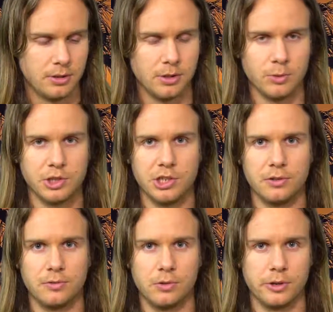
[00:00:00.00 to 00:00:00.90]
that we
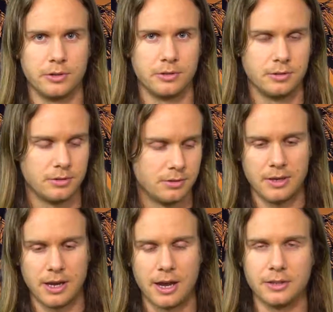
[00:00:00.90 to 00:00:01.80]
cheer for.
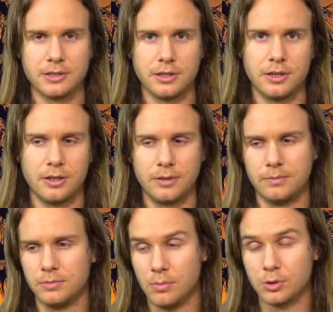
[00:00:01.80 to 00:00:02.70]
And
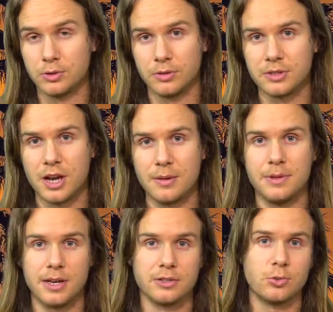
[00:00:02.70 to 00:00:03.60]
most of the time
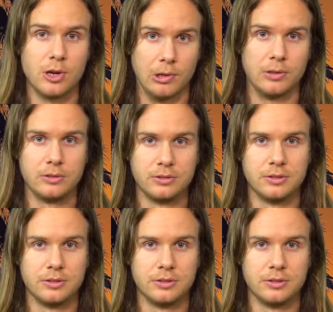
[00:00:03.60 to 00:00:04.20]
it ends well.